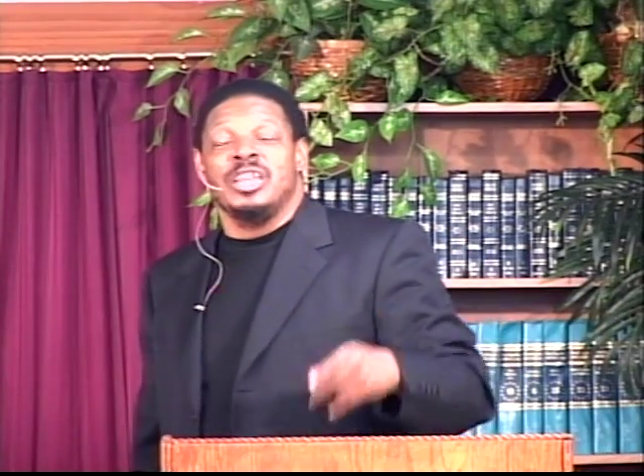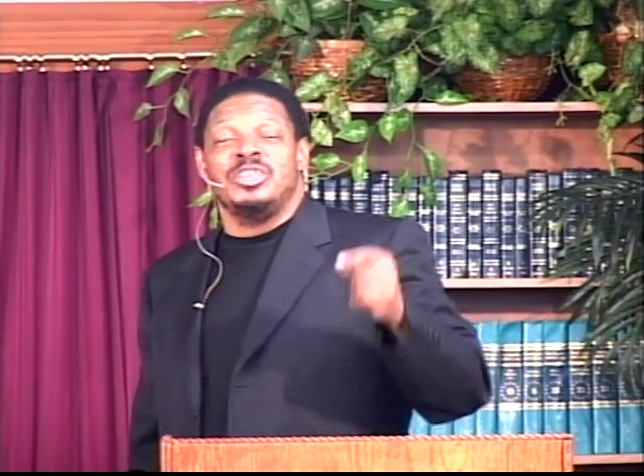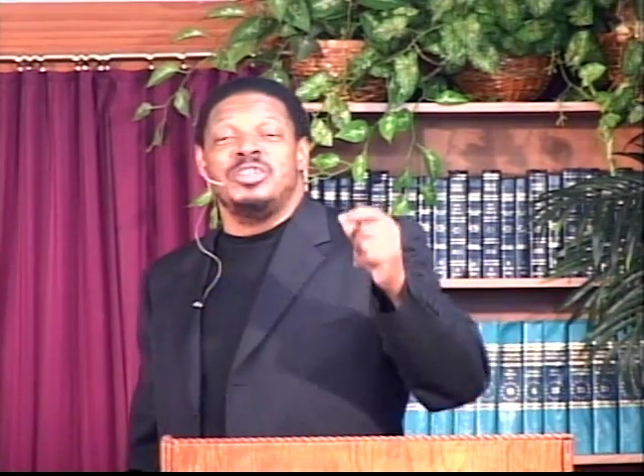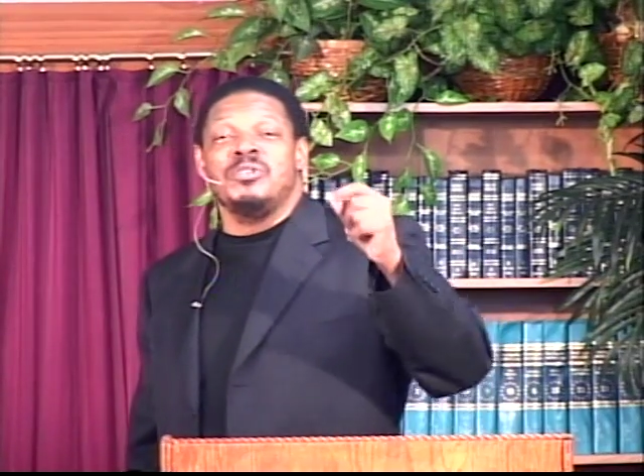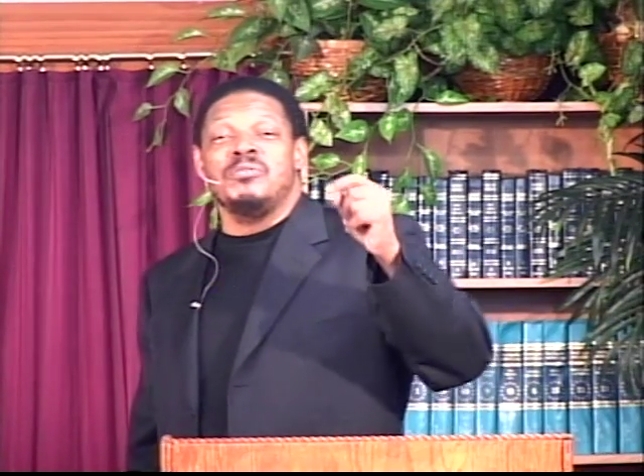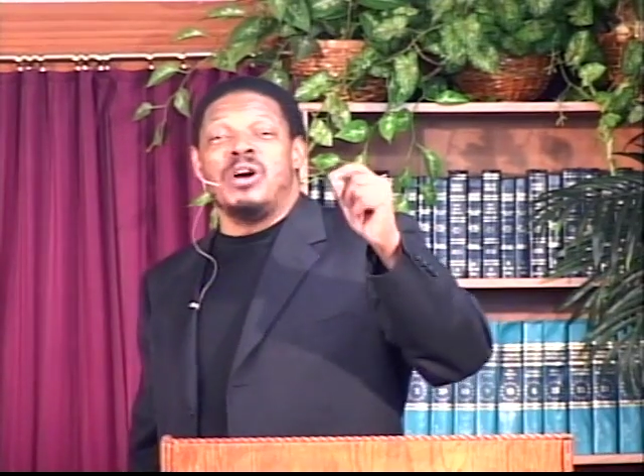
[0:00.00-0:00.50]

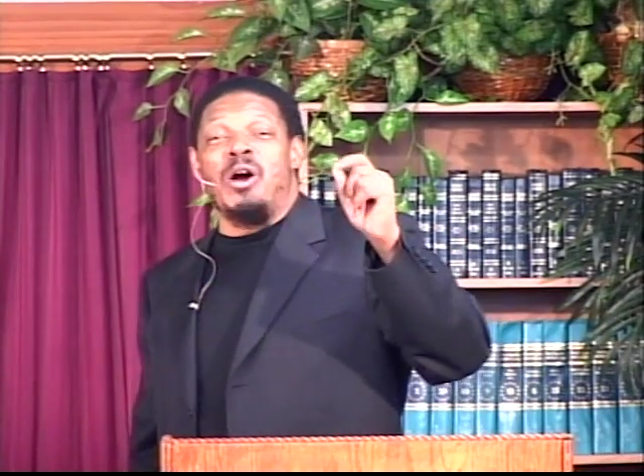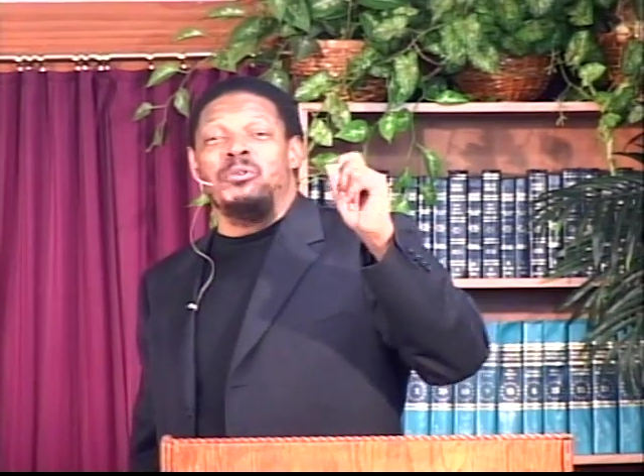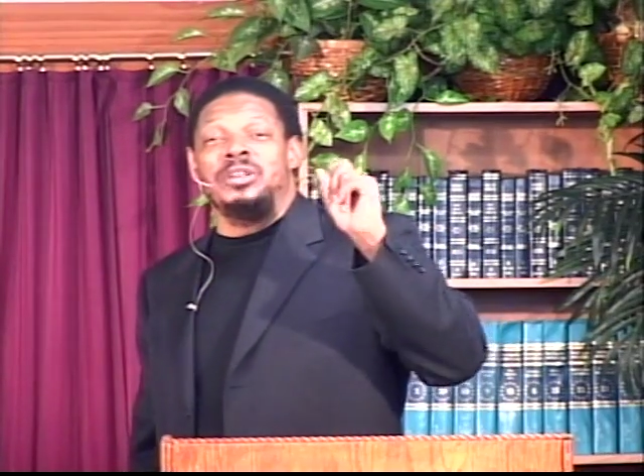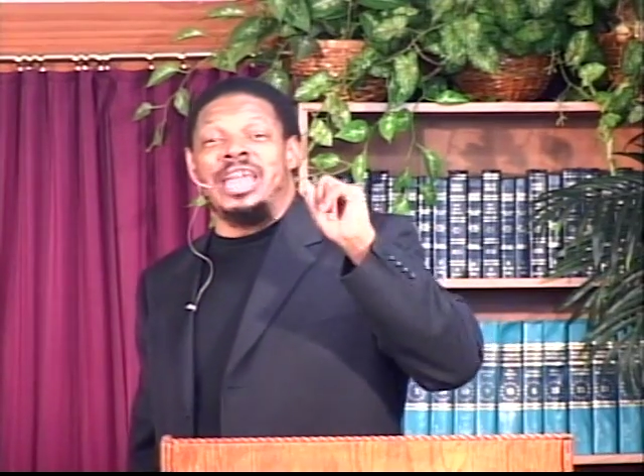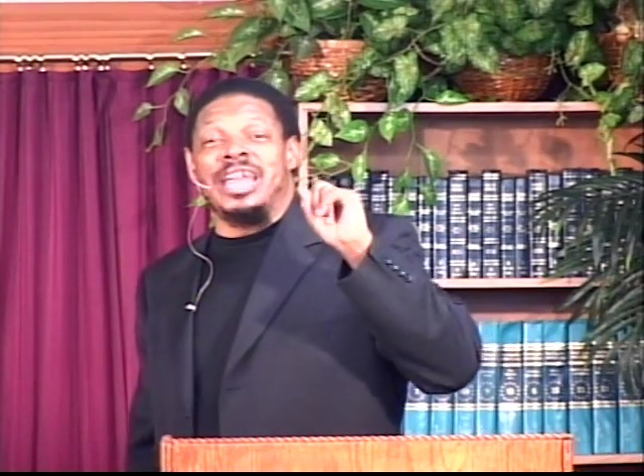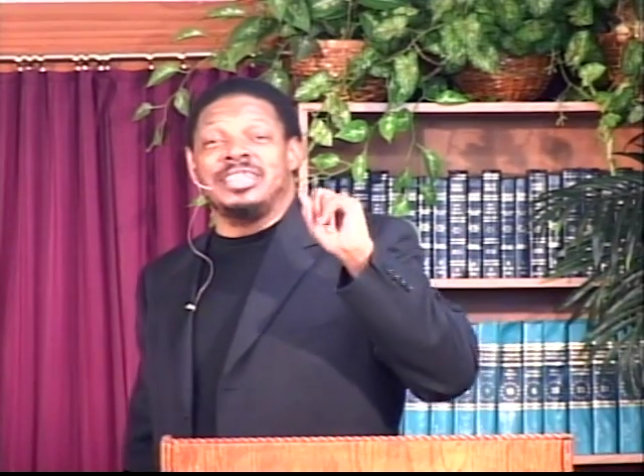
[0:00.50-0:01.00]
You
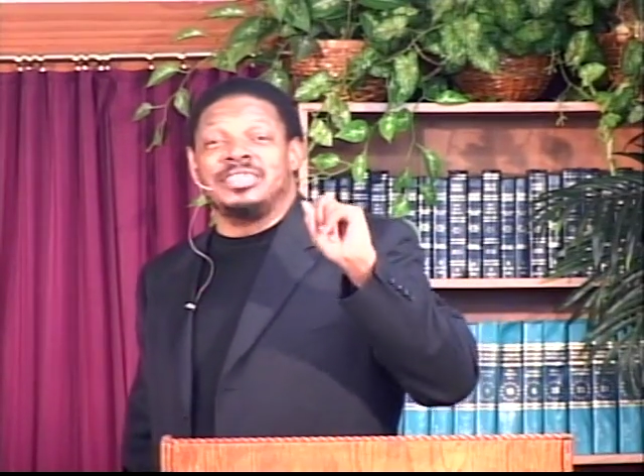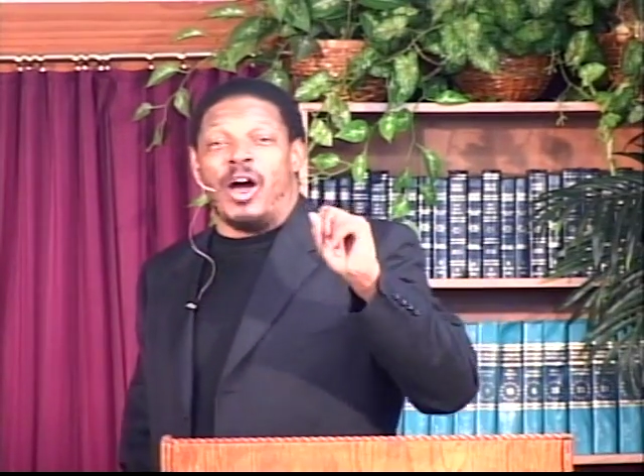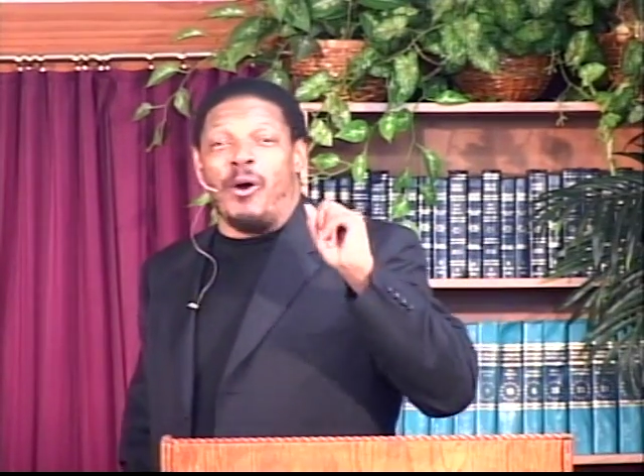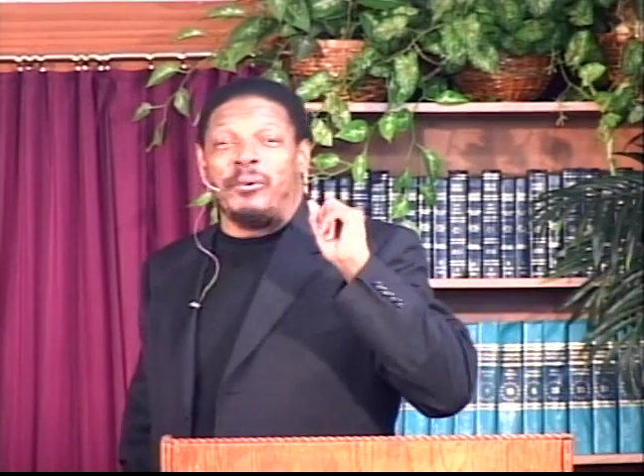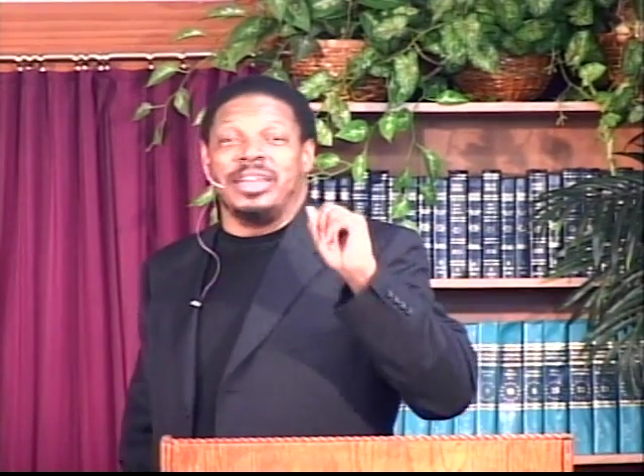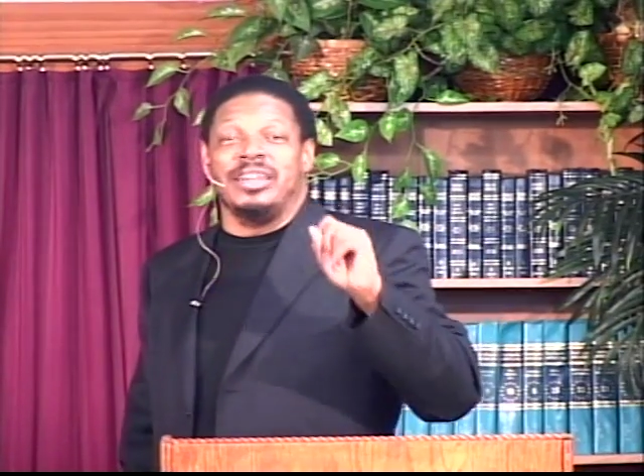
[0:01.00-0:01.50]
on there
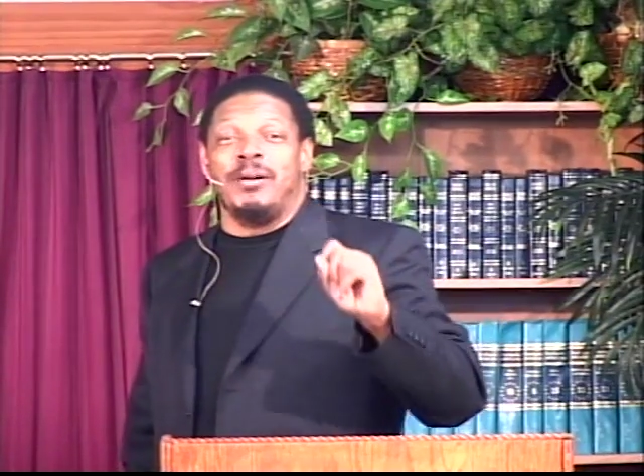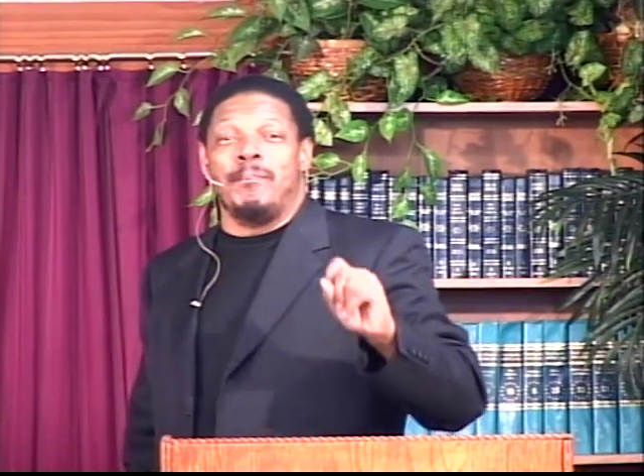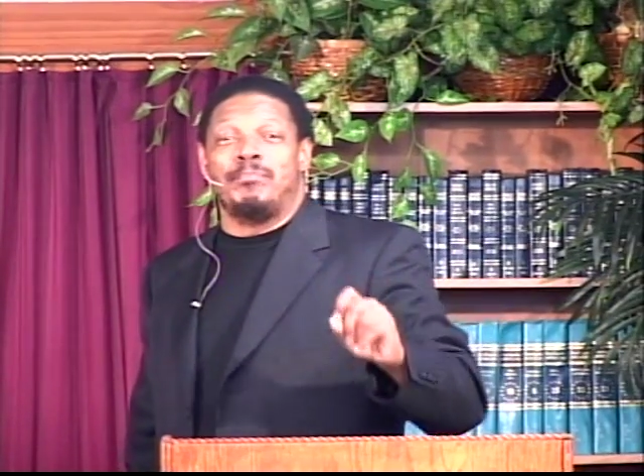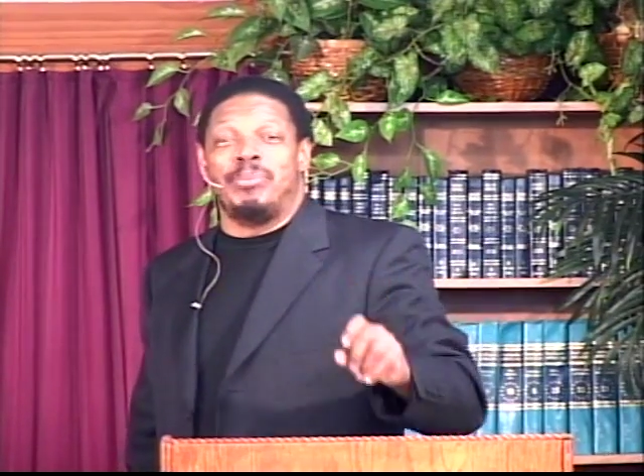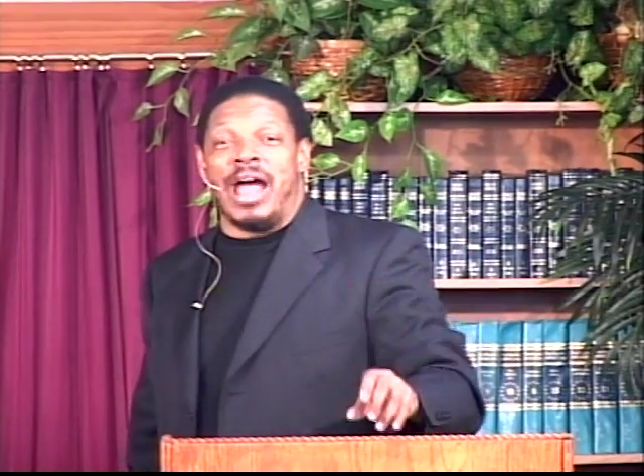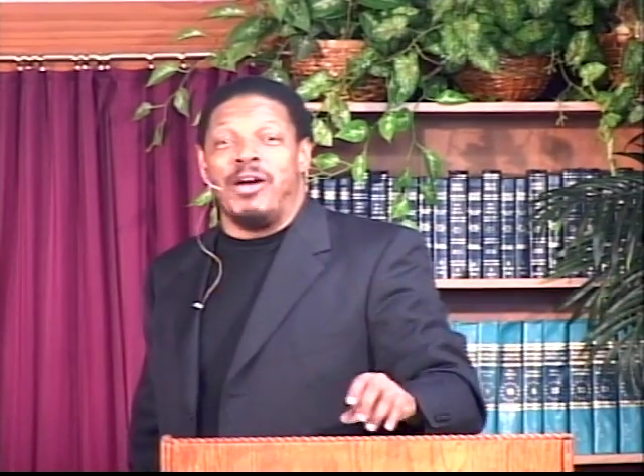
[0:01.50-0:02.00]
talking
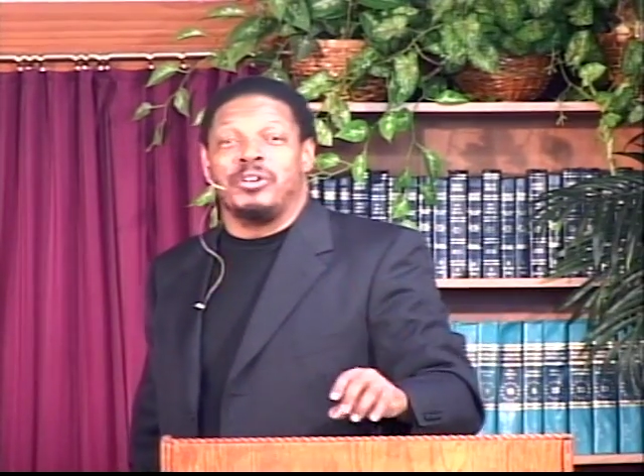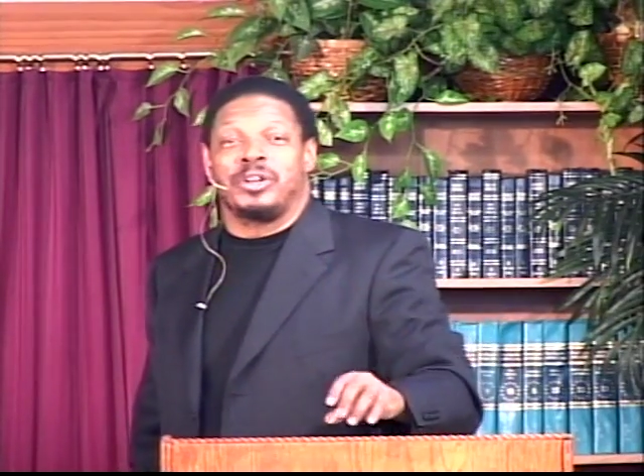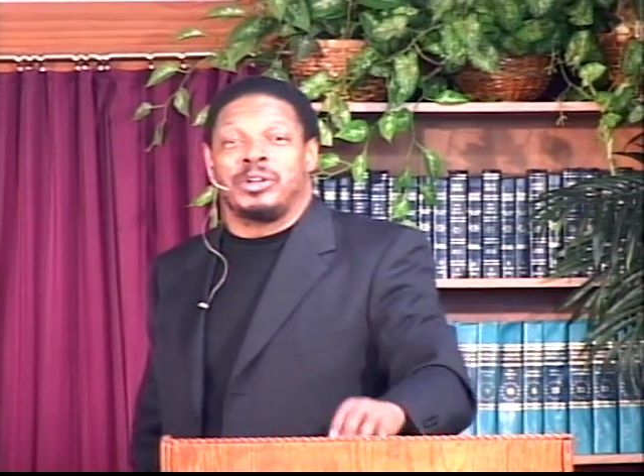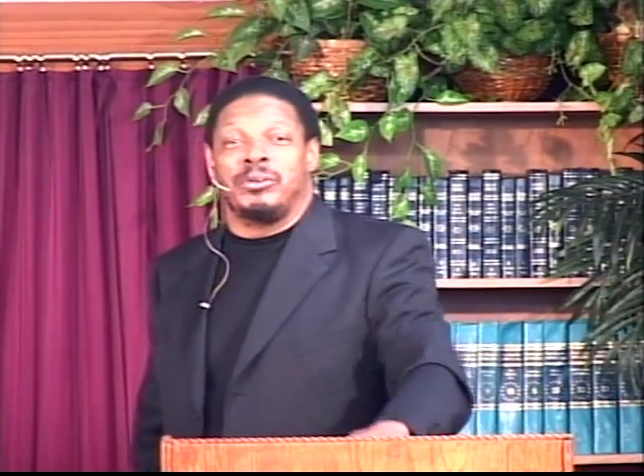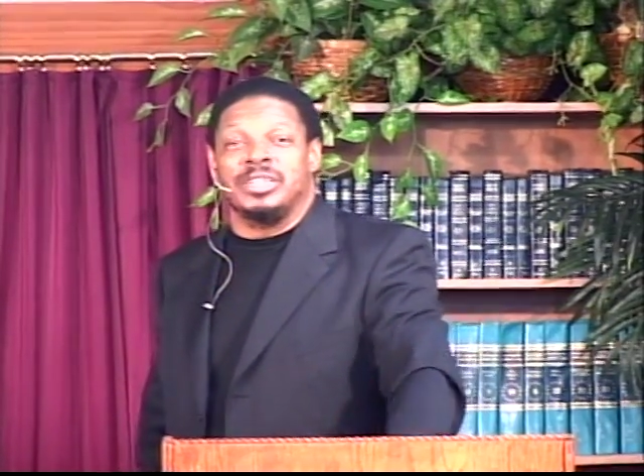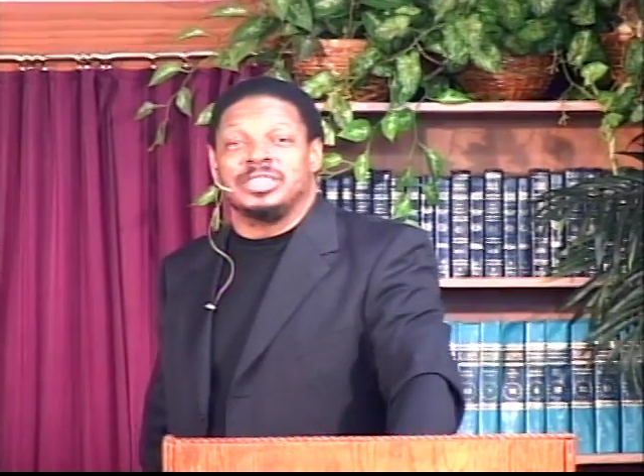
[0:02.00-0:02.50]
about
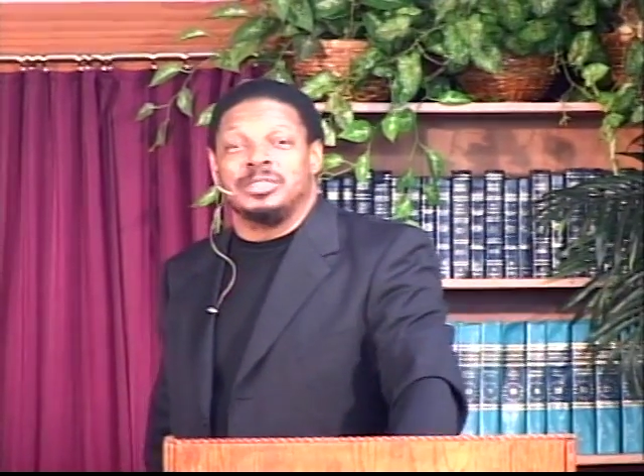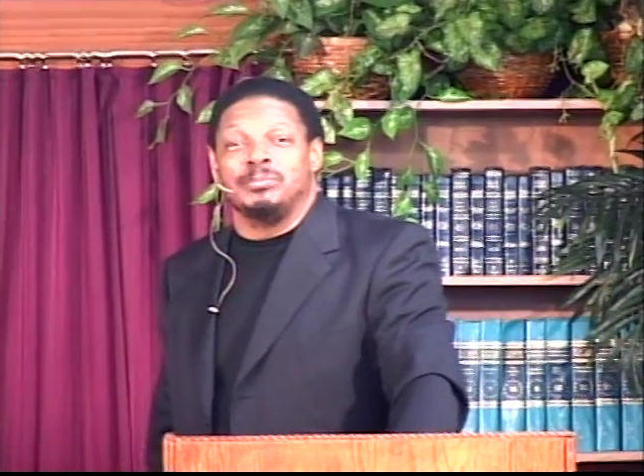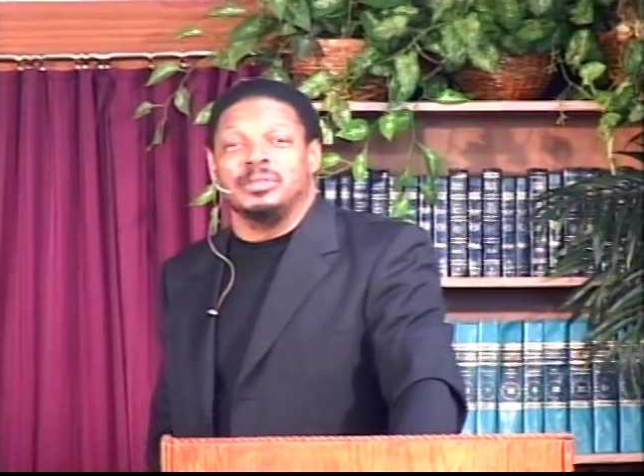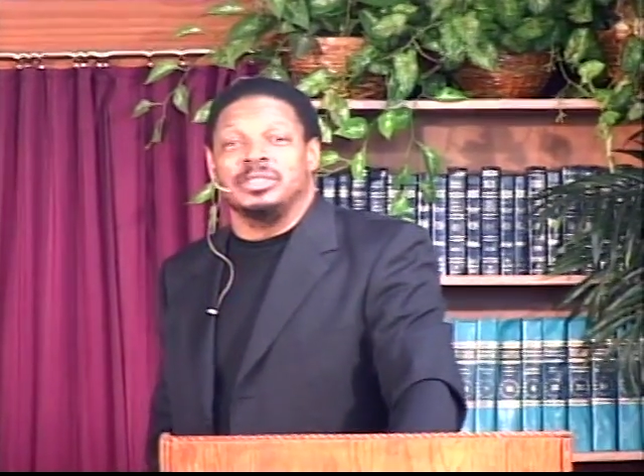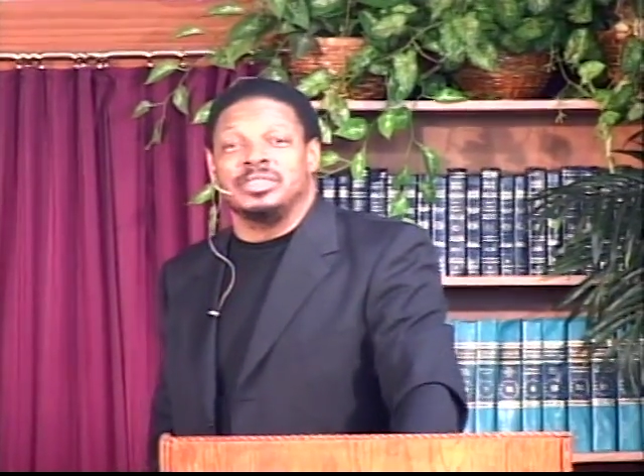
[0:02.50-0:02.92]
Christmas.